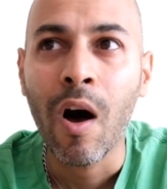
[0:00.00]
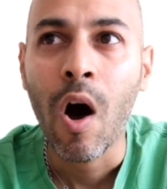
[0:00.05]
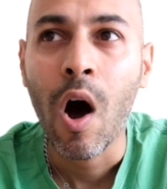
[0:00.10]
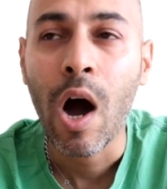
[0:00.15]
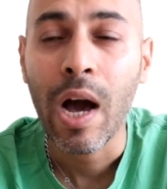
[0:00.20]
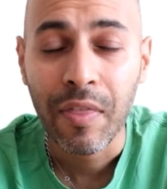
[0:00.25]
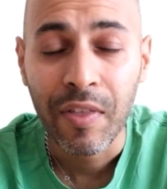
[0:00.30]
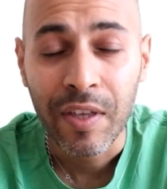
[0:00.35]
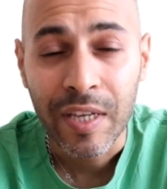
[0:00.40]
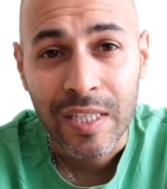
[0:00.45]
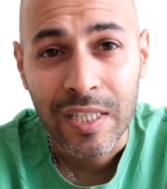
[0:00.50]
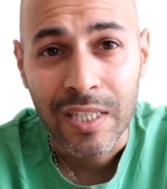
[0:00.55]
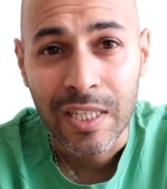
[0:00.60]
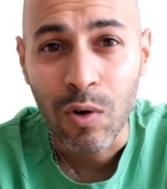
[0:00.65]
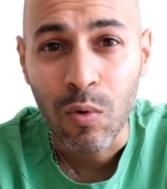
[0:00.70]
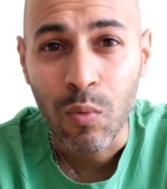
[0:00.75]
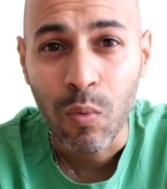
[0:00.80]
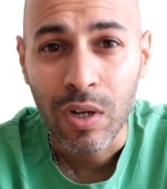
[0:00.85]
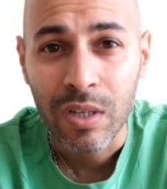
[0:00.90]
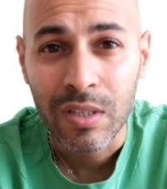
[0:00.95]
I think
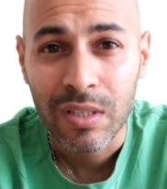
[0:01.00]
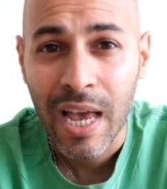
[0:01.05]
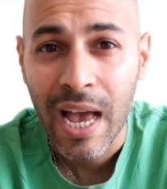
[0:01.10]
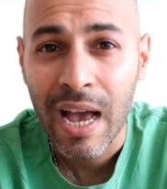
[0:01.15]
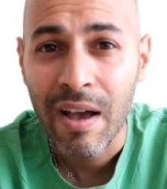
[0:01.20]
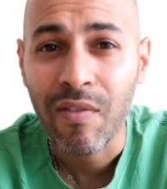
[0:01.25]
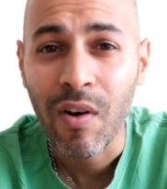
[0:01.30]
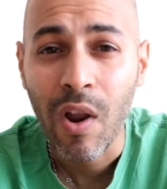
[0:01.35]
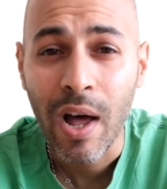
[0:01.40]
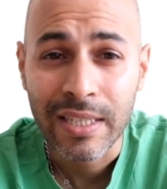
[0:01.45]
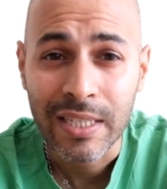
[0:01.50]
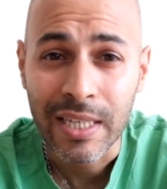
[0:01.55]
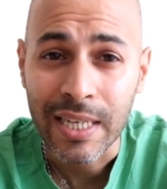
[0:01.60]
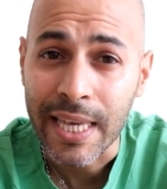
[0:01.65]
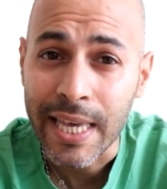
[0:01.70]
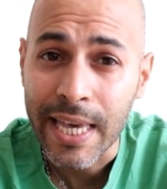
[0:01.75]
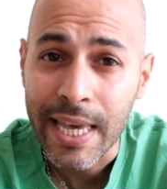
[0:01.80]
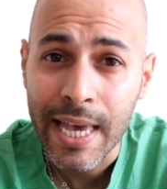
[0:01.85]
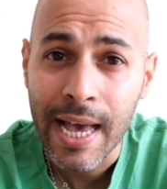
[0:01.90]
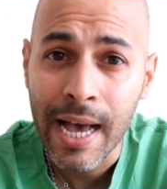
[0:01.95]
still want to have lighter
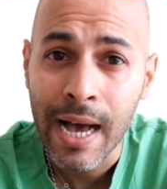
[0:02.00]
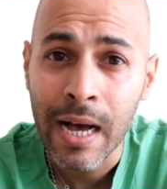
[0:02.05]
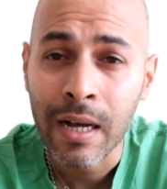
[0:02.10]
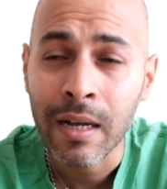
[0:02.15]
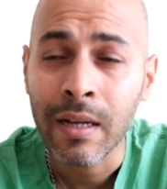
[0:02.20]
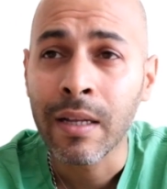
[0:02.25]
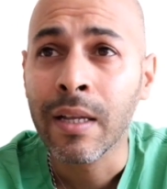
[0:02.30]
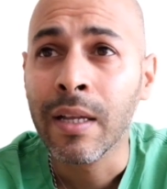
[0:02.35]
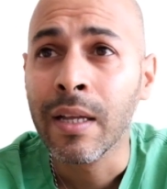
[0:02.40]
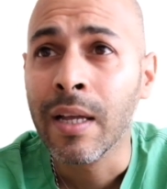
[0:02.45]
gear.